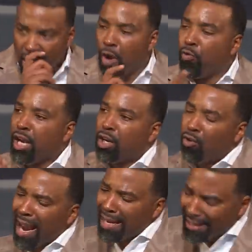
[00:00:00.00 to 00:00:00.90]

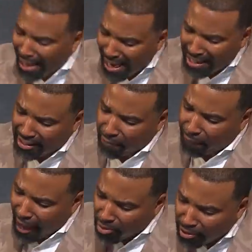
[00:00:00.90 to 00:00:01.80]
Regret lays the
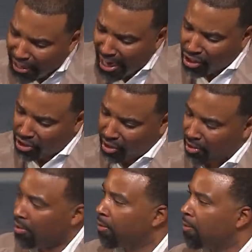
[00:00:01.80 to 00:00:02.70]

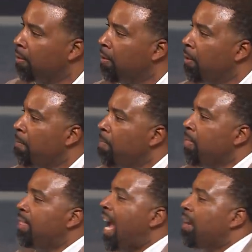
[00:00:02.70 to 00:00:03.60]
foundation
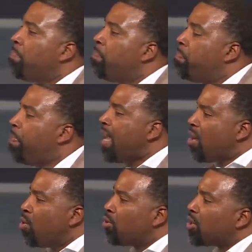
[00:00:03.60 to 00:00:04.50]
that
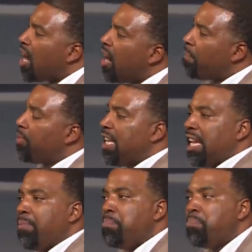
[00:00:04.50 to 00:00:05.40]
builds up the
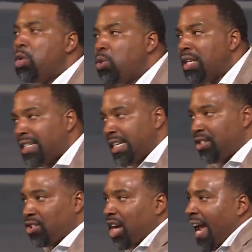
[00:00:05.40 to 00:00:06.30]
immunity
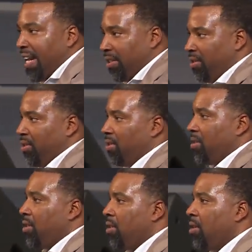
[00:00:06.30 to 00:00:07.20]
to change.
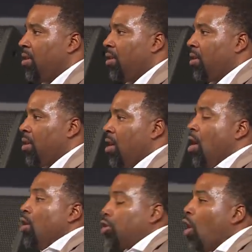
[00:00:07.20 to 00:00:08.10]

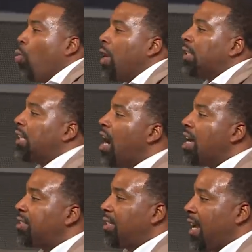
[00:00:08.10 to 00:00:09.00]
So when
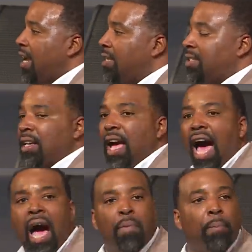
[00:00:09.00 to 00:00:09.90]
God says,
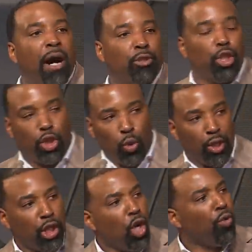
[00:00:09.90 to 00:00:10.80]
I'm about to do a
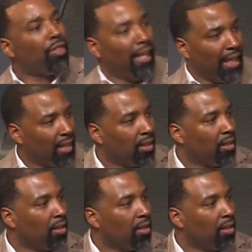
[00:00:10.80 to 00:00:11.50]
new thing,